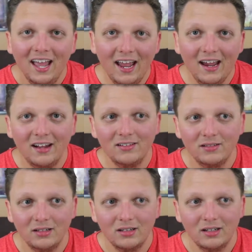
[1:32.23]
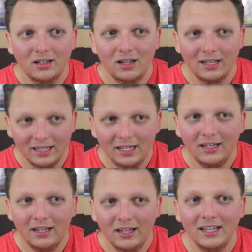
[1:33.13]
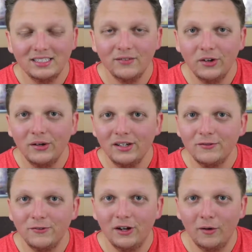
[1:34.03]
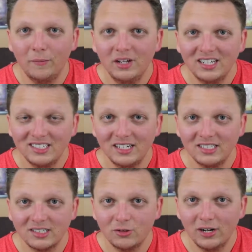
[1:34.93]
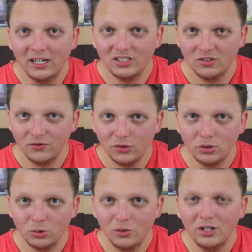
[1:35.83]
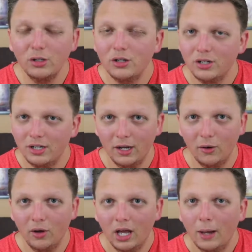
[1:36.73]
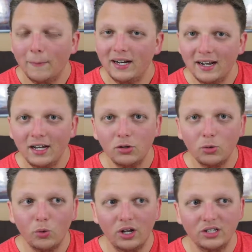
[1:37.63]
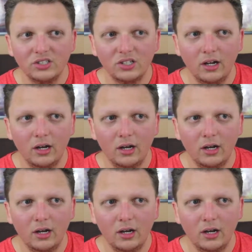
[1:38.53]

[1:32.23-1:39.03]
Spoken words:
And it's a very good film. Is it as great as the first one? No. But neither was